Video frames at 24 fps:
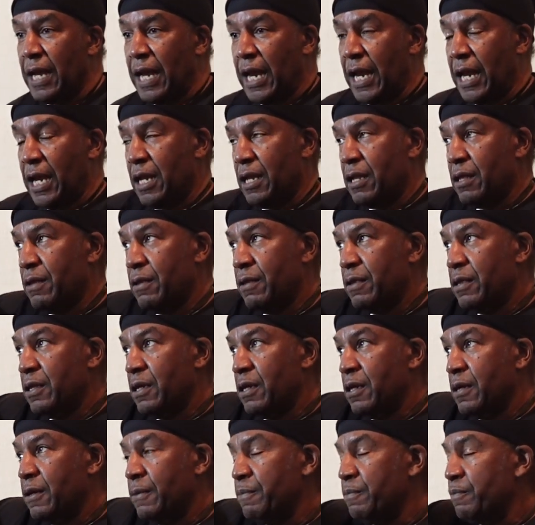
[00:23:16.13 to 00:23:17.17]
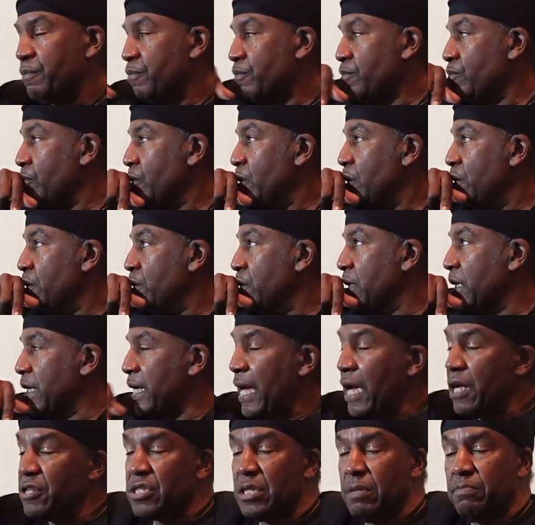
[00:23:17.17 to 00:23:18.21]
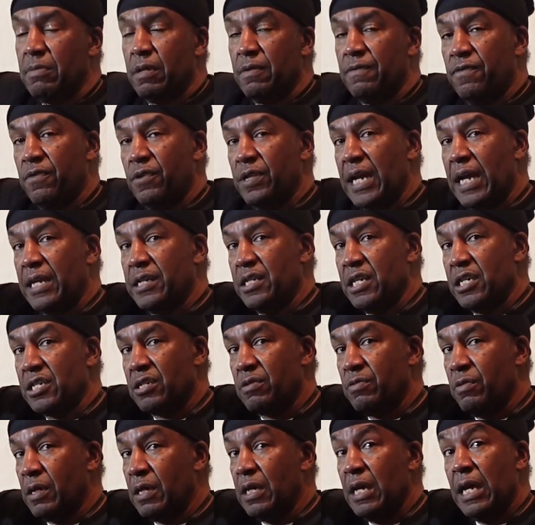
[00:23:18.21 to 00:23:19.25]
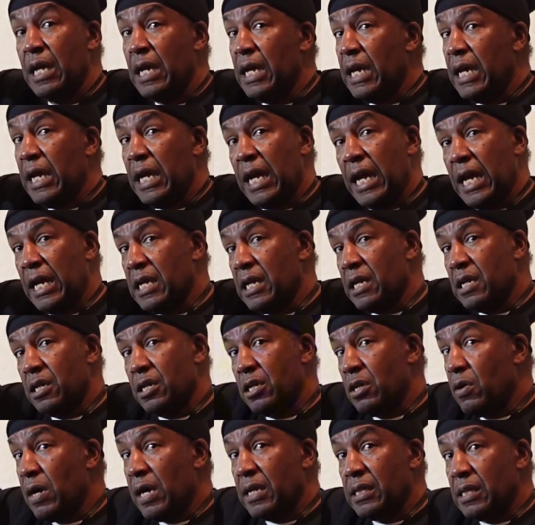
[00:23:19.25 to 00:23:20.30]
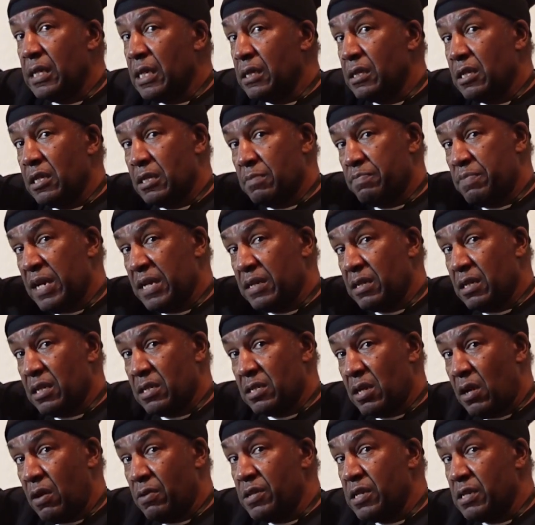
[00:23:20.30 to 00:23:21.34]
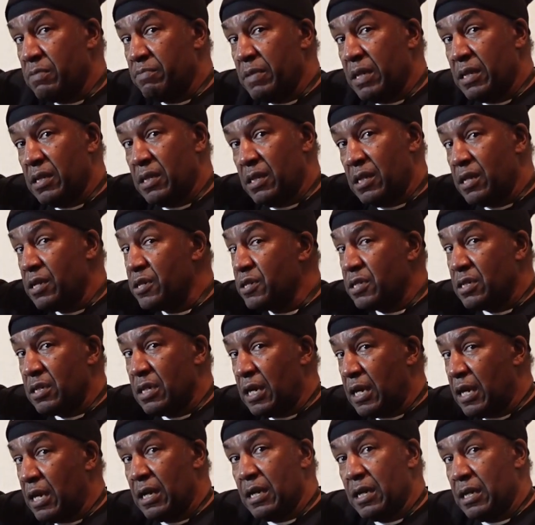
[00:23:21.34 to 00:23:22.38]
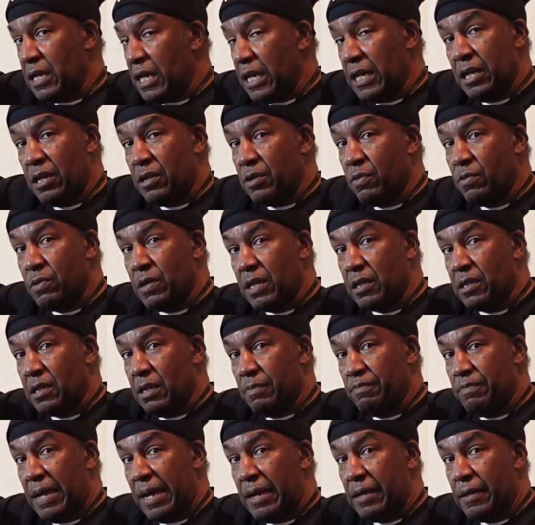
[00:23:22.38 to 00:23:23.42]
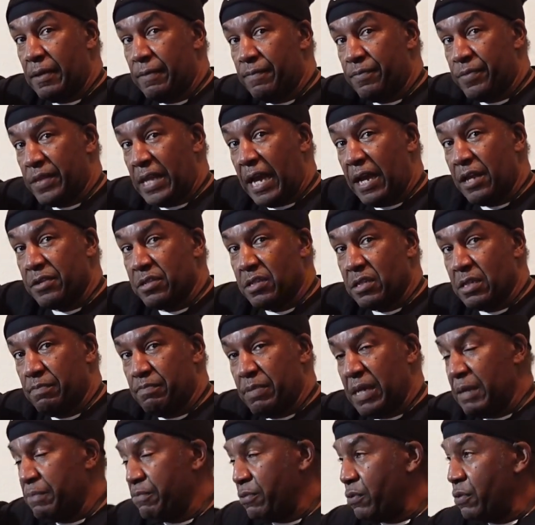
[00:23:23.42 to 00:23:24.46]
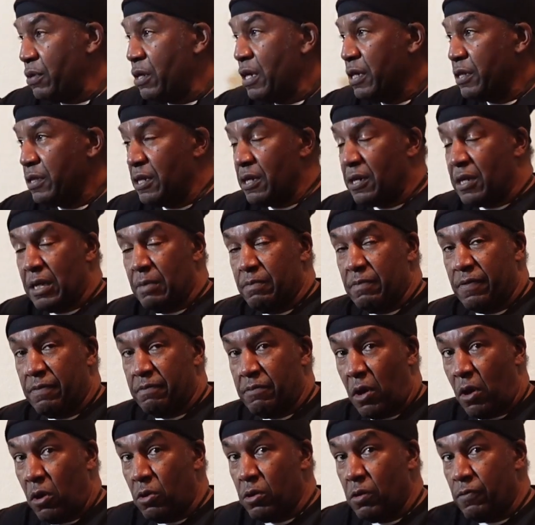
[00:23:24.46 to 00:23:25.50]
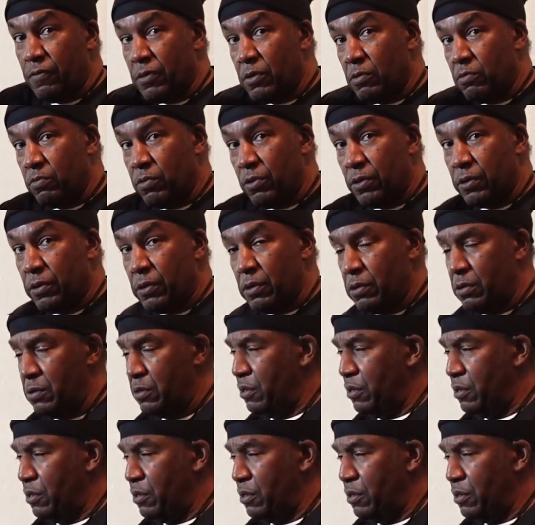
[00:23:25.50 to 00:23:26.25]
And the councilman for that district, he didn't know I did these picnics all these many years, and he didn't know nothing about it. Thousands of people, they're coming from all over the world.